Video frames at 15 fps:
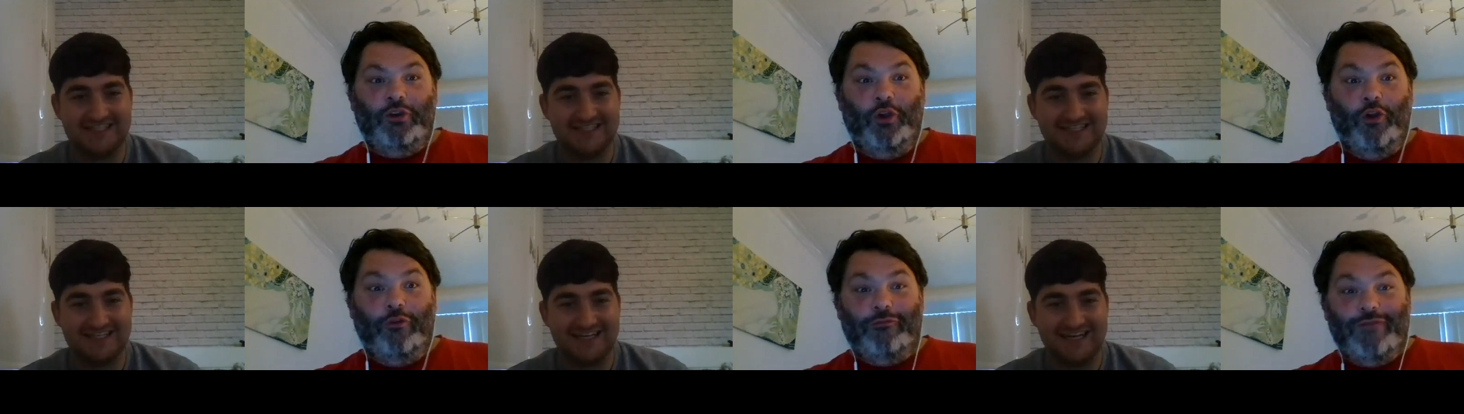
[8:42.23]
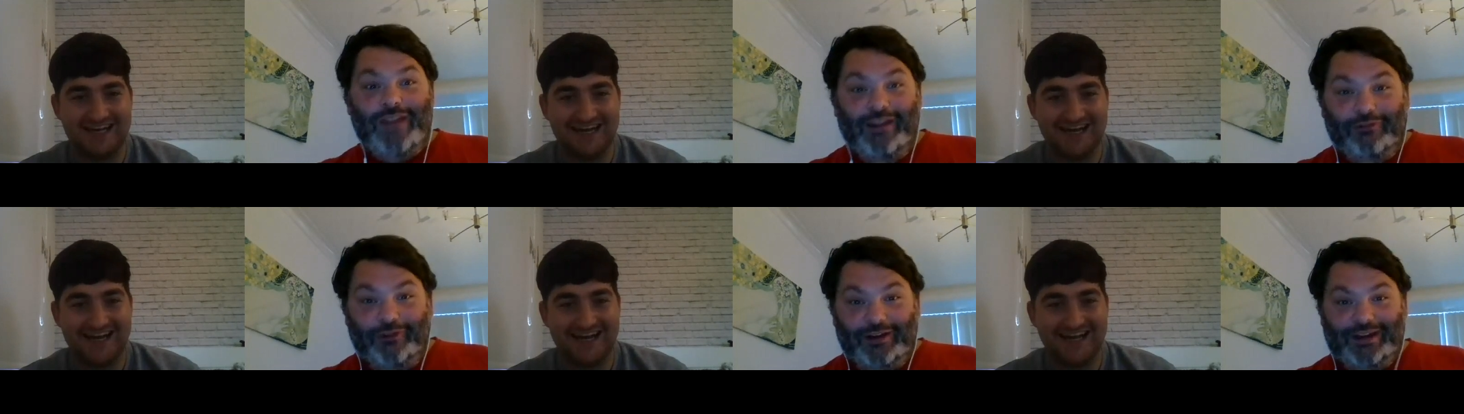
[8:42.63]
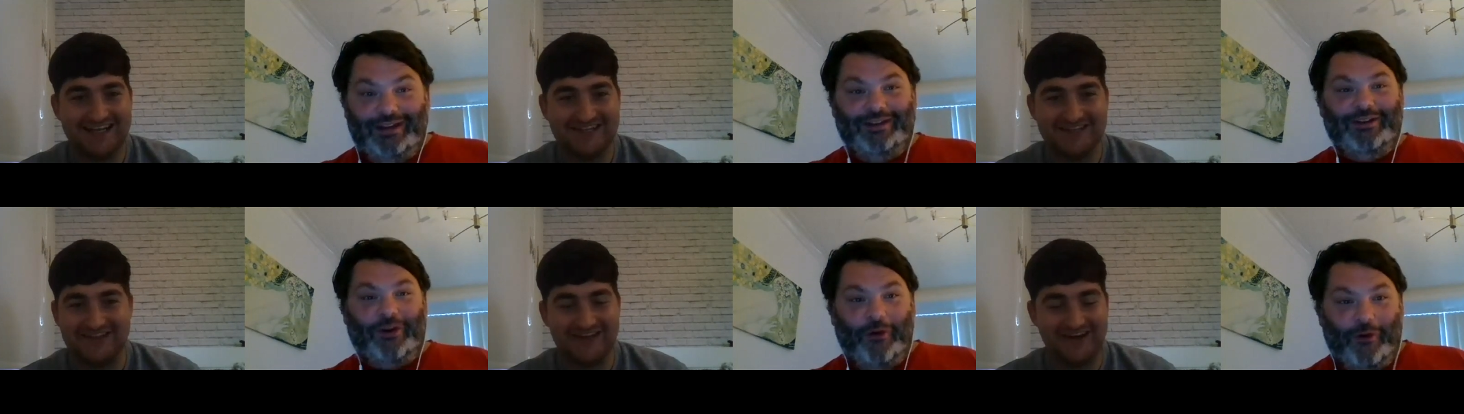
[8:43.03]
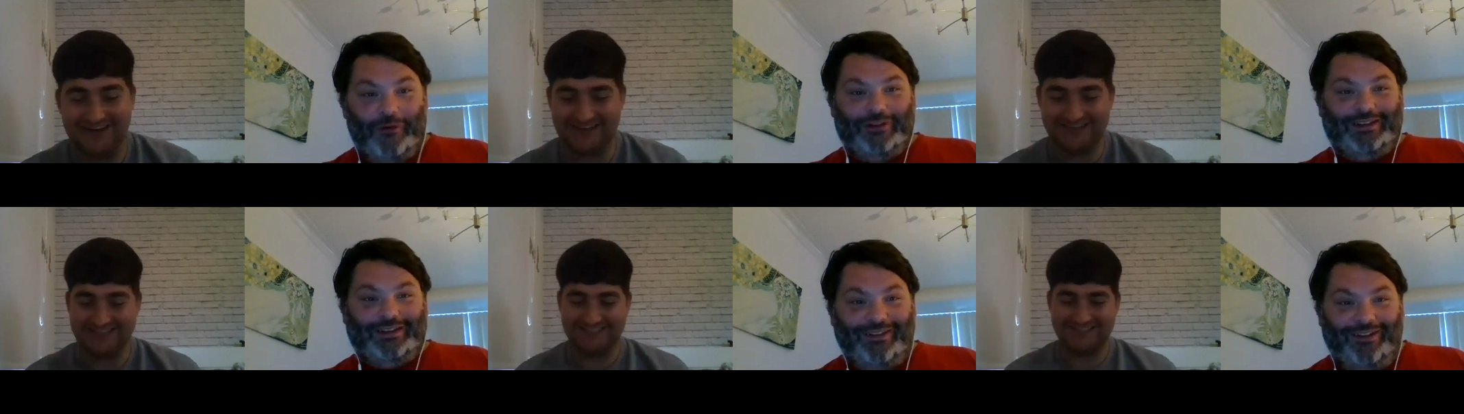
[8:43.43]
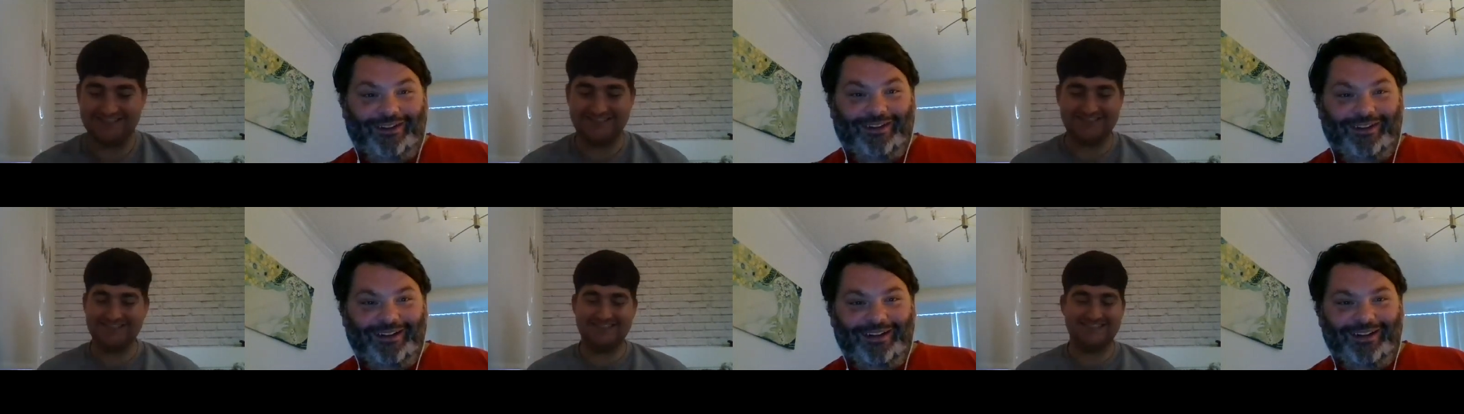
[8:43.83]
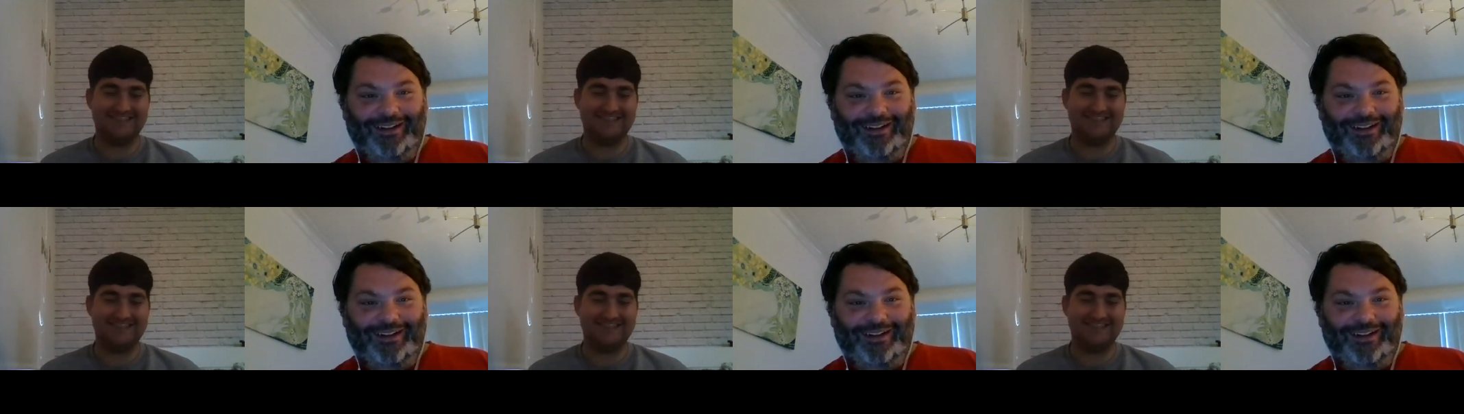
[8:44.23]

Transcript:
Speaker 1: You've never eaten coleslaw. No, oh no.